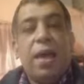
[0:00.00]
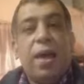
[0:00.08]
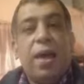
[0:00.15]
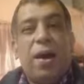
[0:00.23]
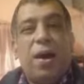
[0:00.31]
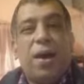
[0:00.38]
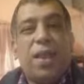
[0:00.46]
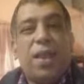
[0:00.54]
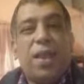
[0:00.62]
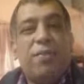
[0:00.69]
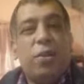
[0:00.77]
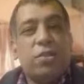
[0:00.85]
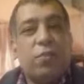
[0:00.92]
I give
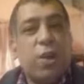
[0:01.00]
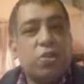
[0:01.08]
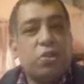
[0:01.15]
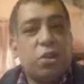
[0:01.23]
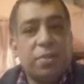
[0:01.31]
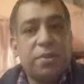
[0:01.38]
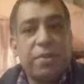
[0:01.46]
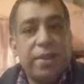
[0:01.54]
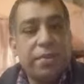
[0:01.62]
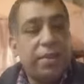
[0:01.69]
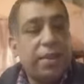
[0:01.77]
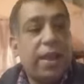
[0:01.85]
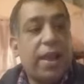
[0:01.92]
lots of workshops around
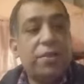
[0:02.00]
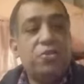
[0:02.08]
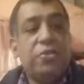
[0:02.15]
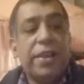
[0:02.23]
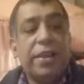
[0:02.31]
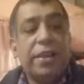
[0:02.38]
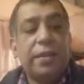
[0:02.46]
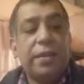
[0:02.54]
the country